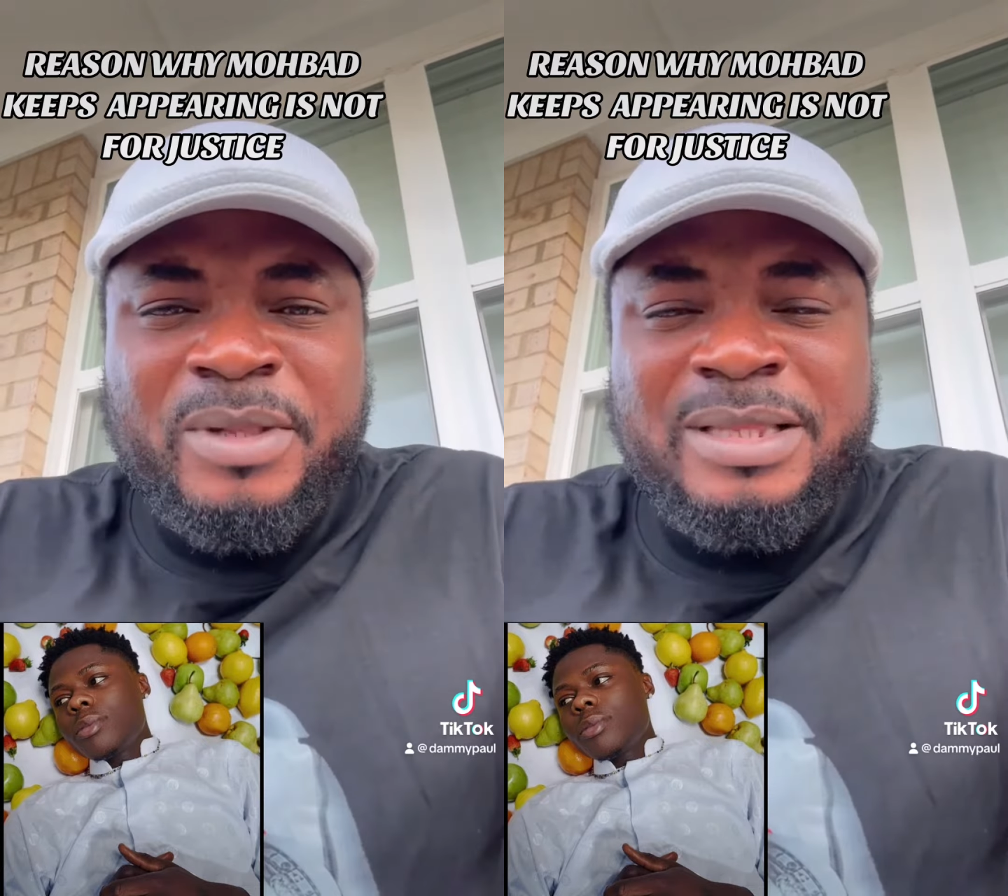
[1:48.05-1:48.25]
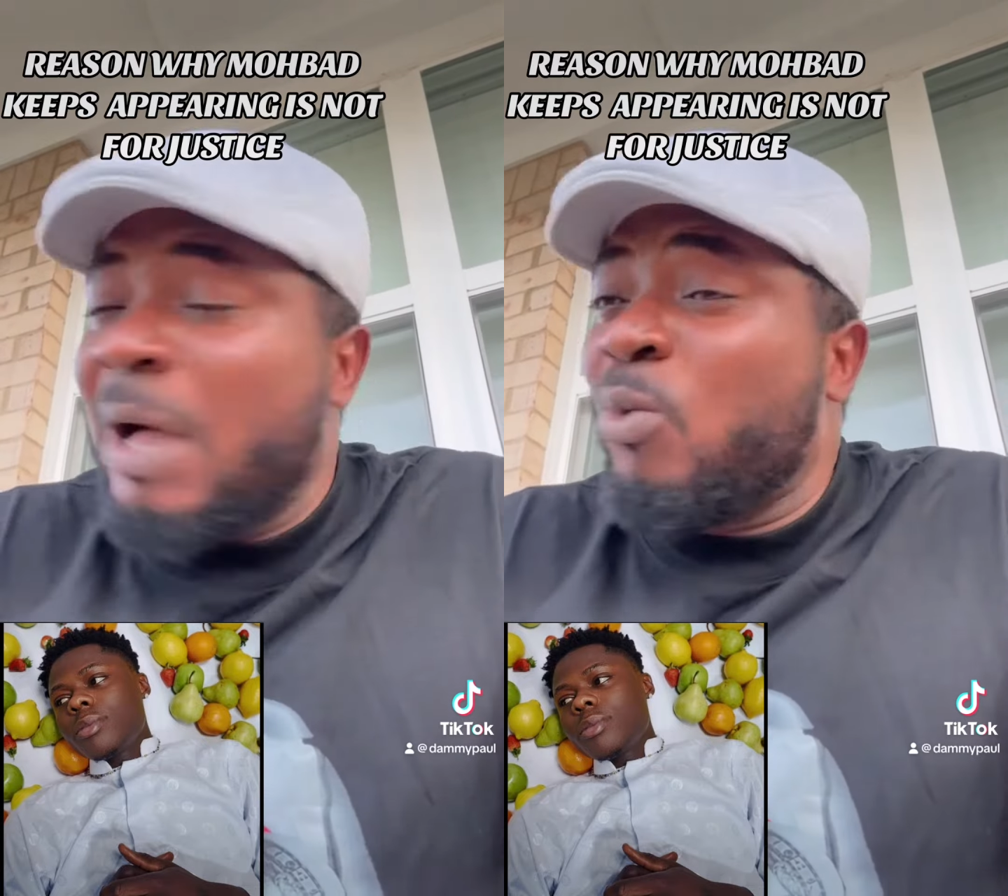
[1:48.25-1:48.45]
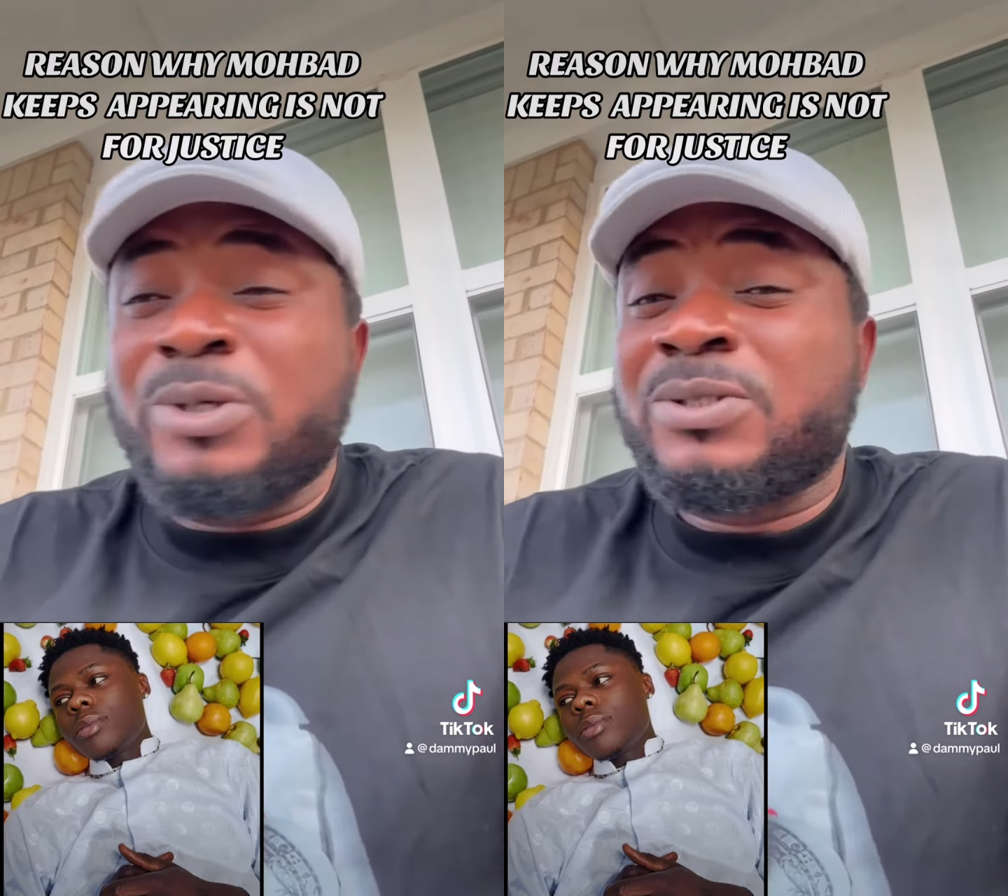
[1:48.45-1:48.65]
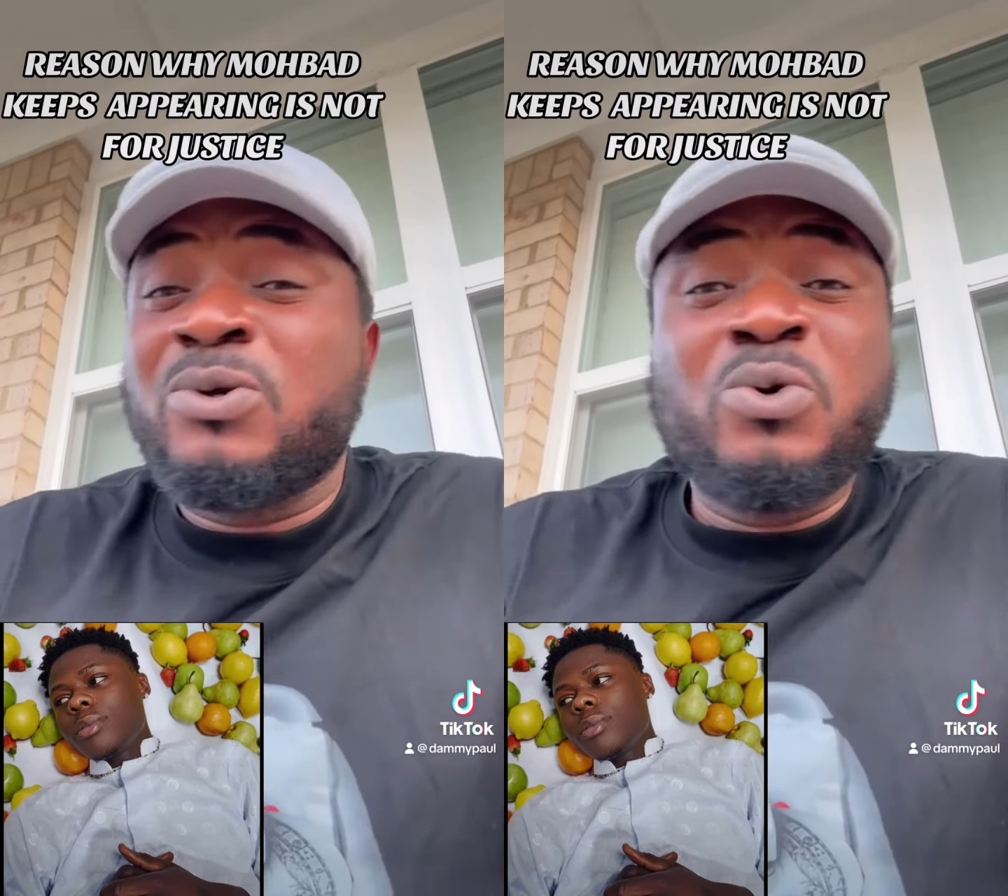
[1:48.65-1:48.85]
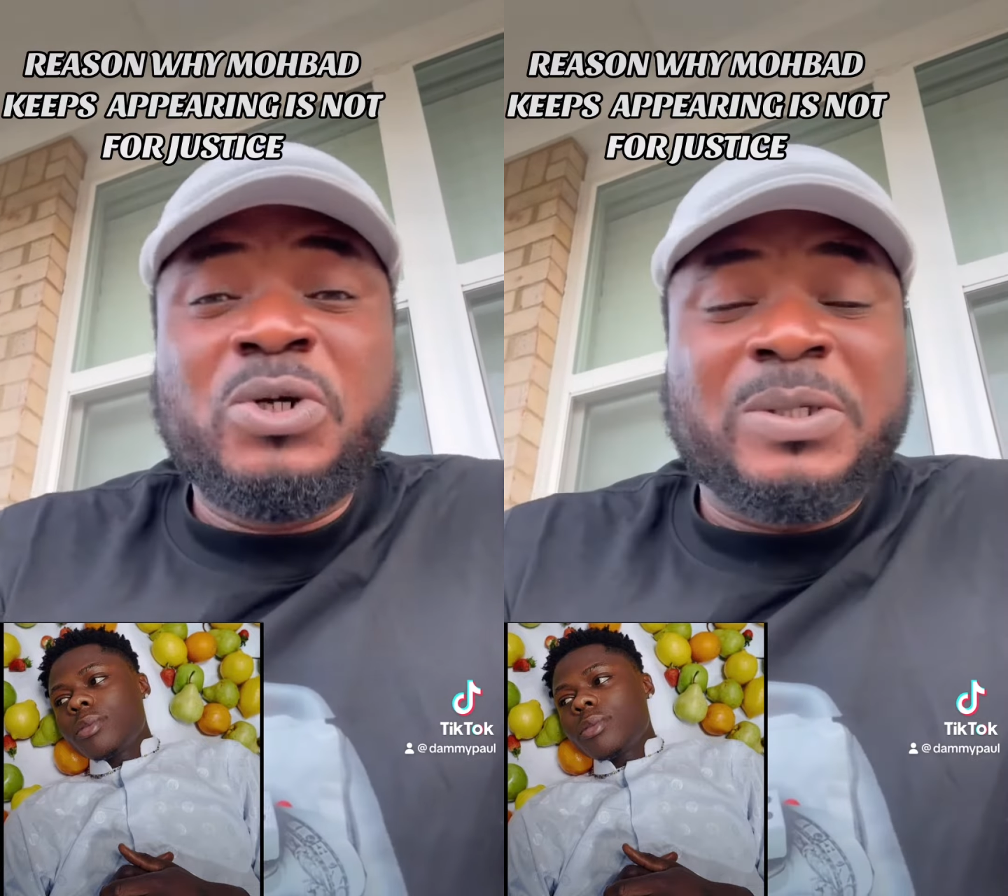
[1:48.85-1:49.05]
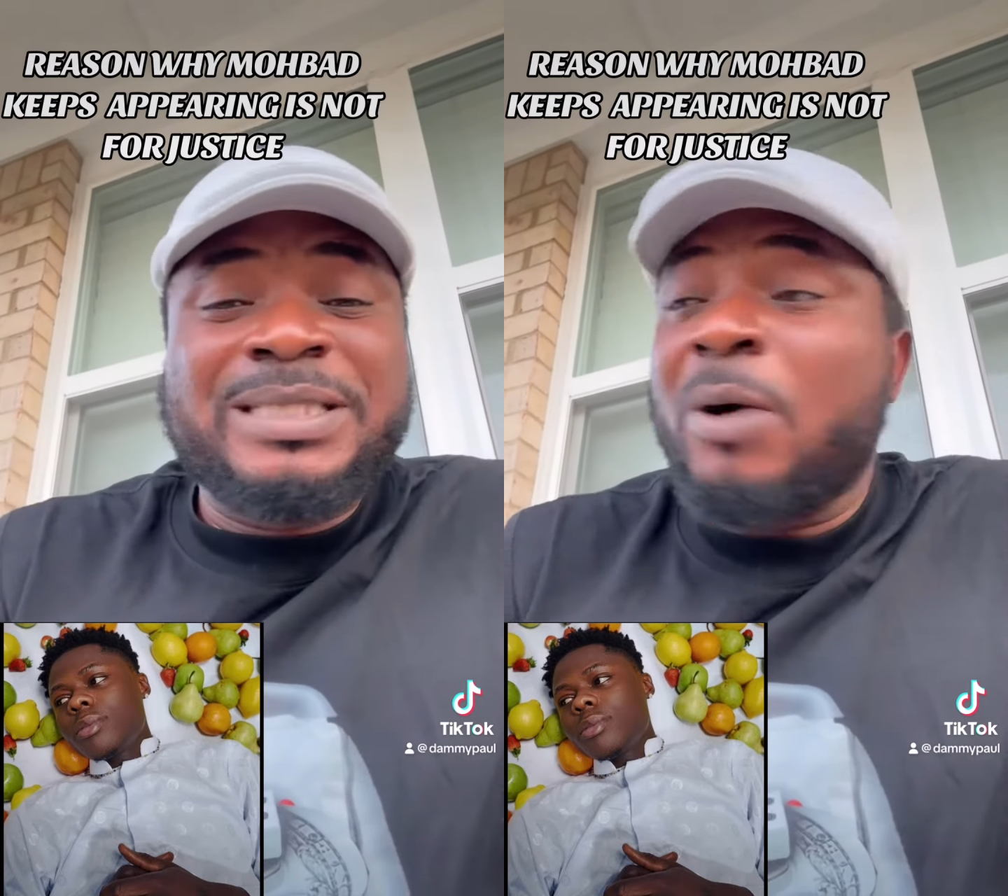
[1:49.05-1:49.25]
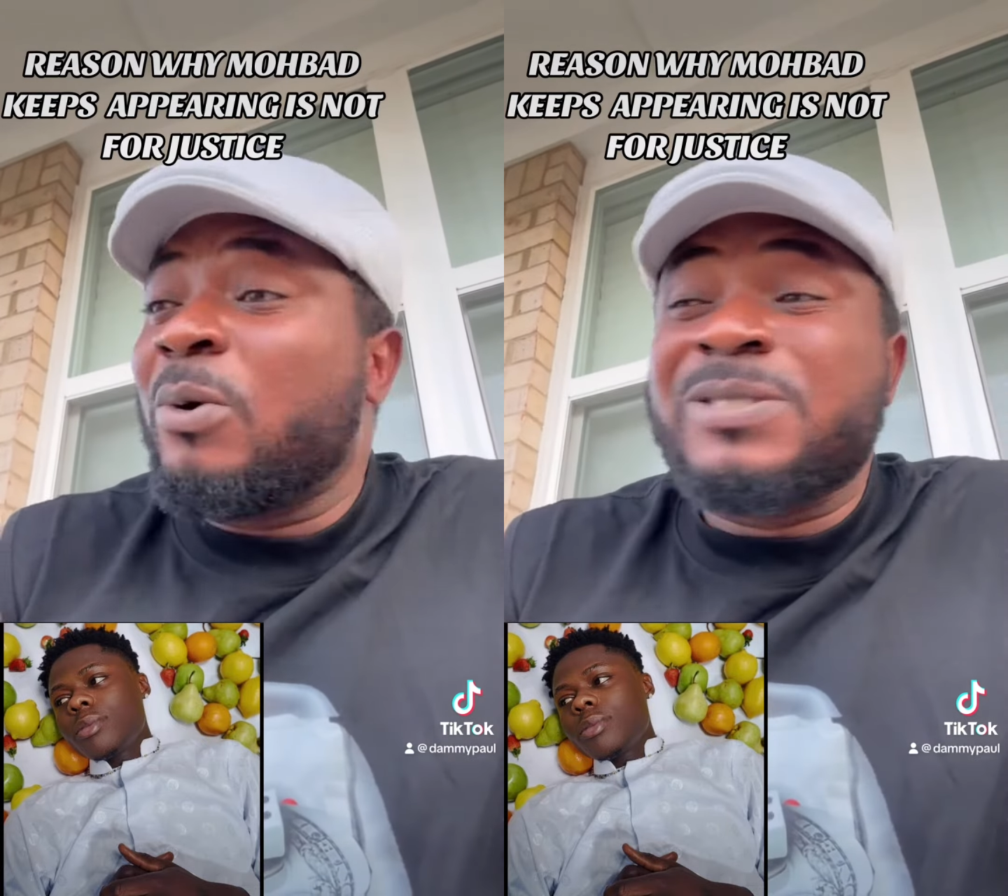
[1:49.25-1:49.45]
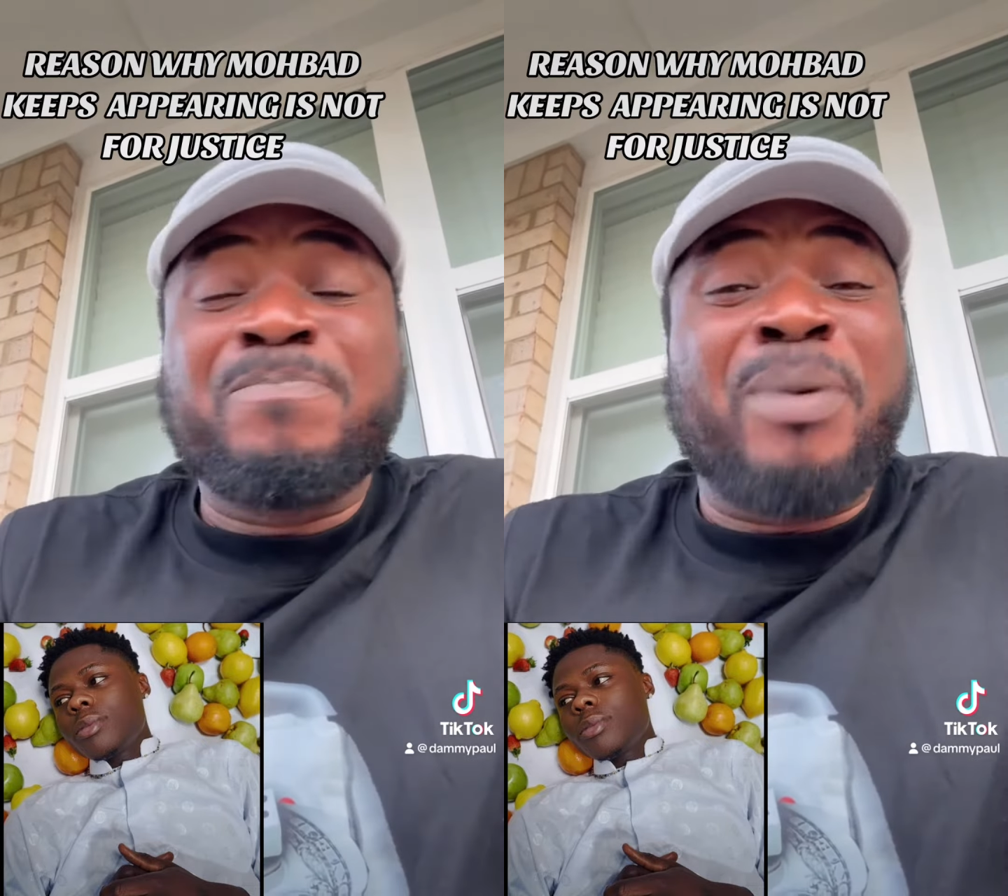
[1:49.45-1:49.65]
That was glorious, that
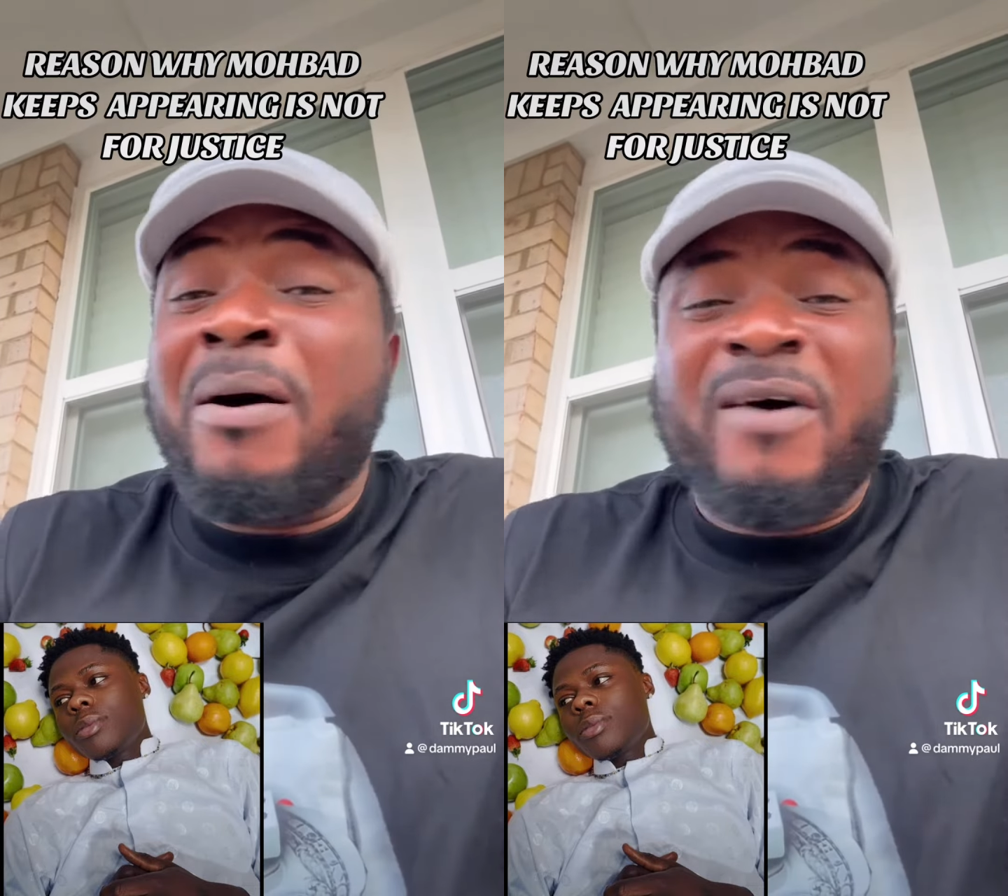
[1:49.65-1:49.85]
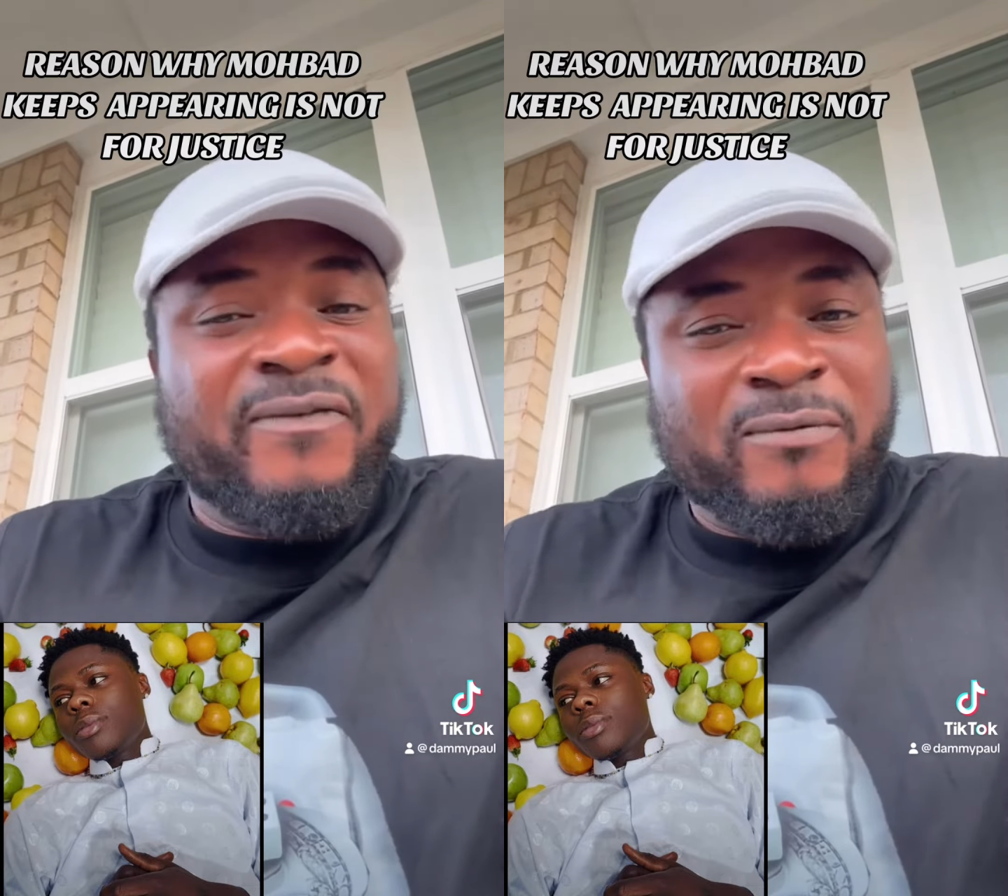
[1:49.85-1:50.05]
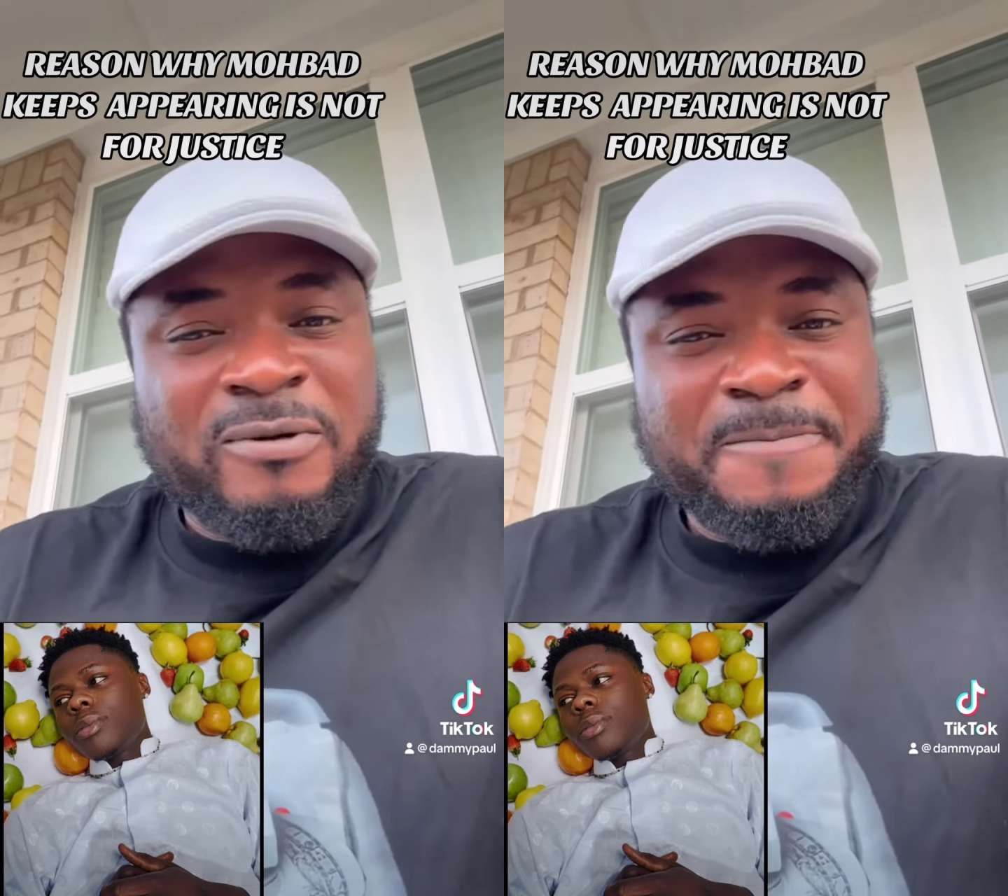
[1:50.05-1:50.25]
was powerful.